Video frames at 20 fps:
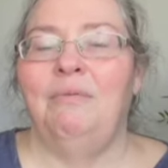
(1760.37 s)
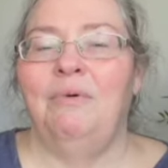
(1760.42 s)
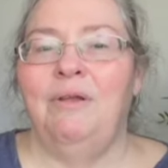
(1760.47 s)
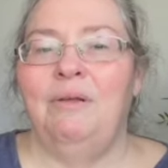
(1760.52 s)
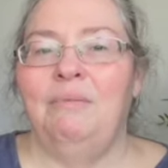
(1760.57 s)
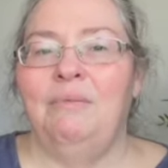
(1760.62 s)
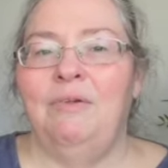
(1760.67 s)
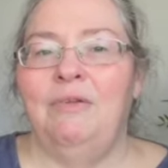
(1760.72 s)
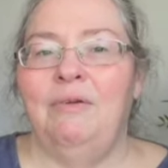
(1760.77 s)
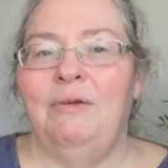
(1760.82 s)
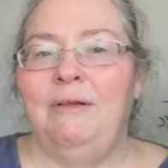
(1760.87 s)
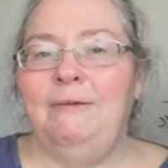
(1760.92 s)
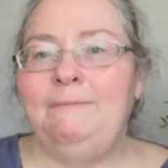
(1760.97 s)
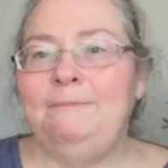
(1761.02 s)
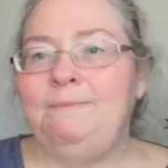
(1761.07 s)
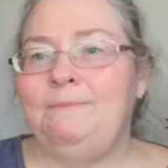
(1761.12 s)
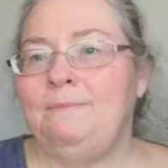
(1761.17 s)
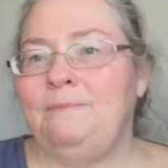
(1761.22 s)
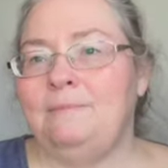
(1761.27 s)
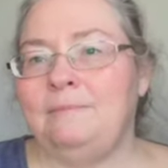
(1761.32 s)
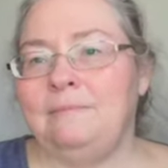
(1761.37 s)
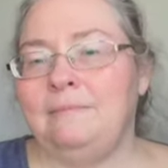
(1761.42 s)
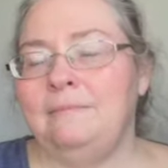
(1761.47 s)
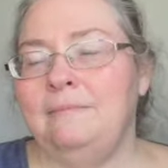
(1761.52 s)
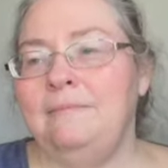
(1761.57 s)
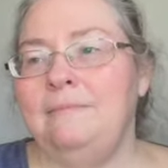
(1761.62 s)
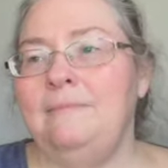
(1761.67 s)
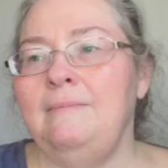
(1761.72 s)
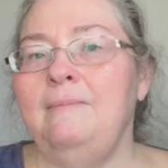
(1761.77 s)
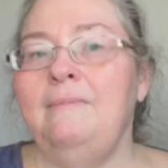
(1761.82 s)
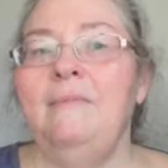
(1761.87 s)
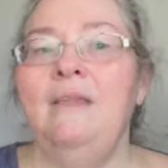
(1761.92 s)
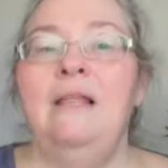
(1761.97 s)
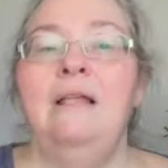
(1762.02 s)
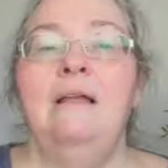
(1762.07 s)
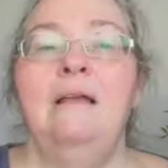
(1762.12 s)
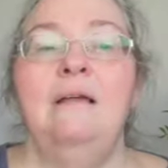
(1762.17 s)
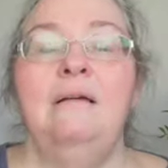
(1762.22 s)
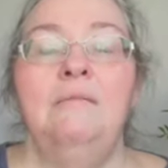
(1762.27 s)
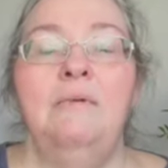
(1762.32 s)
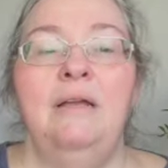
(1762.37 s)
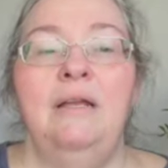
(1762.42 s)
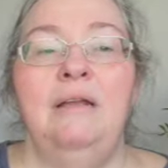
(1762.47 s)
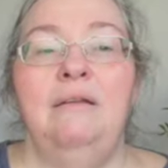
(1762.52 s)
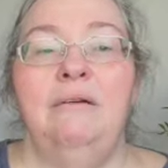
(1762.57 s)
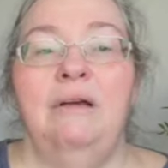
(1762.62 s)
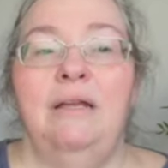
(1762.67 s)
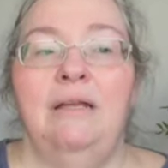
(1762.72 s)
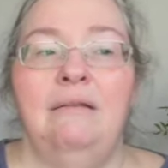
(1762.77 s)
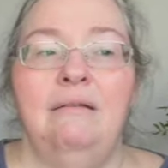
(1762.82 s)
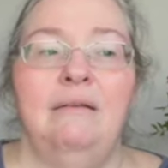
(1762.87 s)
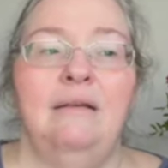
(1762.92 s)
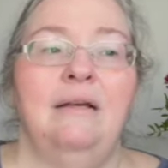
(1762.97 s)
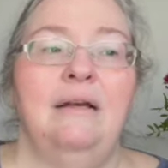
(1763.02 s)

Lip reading: what I'm doing. But anyway,